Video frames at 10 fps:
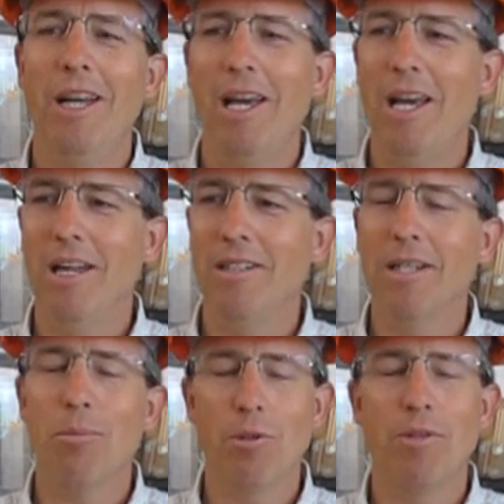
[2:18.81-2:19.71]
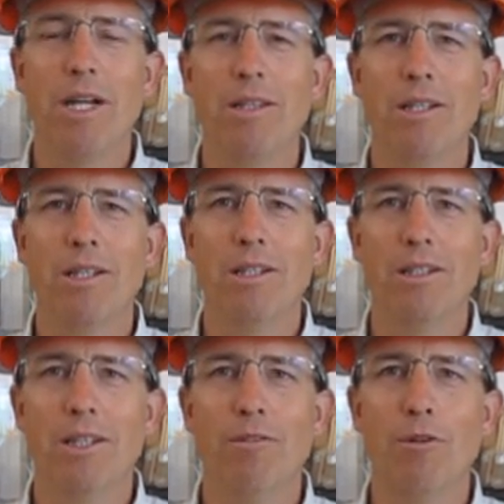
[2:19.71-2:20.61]
and provide
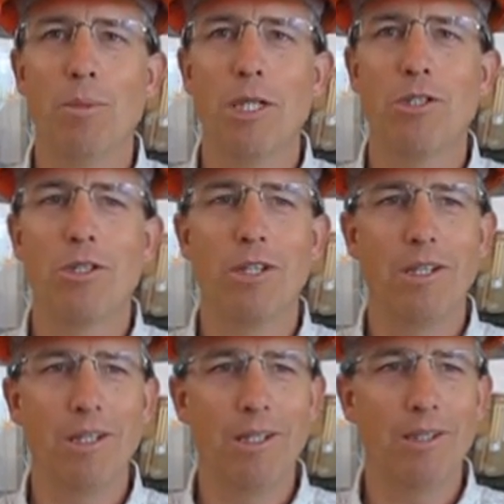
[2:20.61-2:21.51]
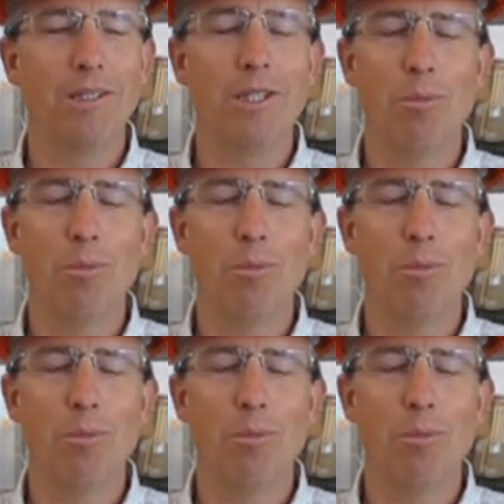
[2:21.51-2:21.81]
the information in a